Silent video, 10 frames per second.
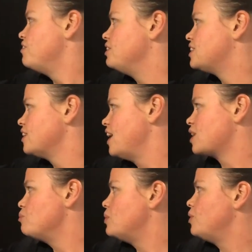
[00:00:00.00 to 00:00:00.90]
you
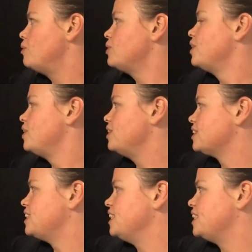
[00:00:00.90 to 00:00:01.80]
select mode, you'll
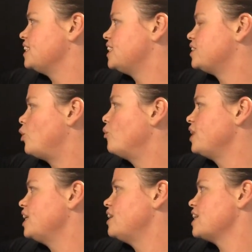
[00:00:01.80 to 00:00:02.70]
see this is
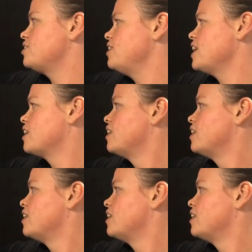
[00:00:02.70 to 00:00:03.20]
only electric,